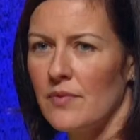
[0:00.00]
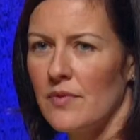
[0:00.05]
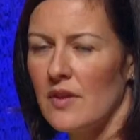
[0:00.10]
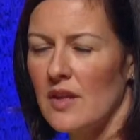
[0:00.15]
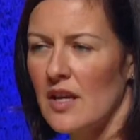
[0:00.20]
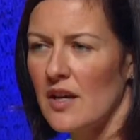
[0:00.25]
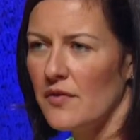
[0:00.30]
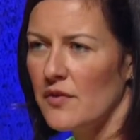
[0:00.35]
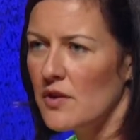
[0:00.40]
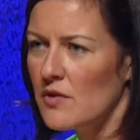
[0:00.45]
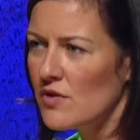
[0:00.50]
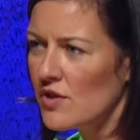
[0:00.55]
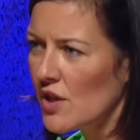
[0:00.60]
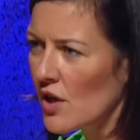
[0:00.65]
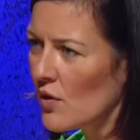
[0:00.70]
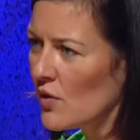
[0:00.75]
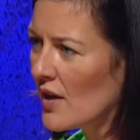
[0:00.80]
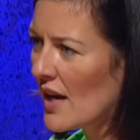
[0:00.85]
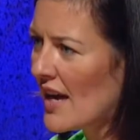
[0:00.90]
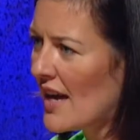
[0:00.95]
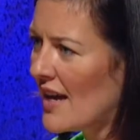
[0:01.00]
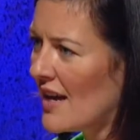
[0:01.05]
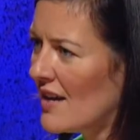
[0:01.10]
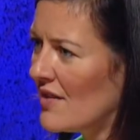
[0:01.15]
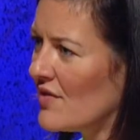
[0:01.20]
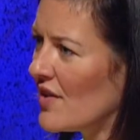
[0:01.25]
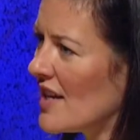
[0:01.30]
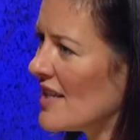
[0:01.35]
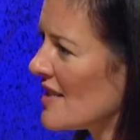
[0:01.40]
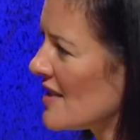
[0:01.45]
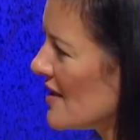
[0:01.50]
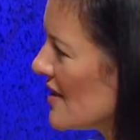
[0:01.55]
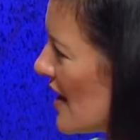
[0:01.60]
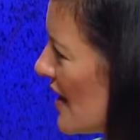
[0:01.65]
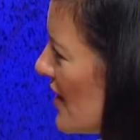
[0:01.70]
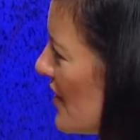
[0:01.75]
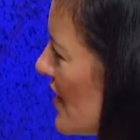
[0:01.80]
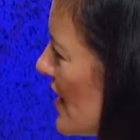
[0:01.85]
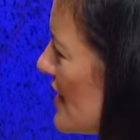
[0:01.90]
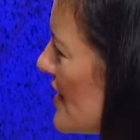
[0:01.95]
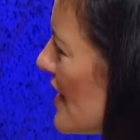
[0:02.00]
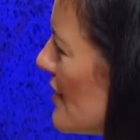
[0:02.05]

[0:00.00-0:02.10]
if you don't have a site that's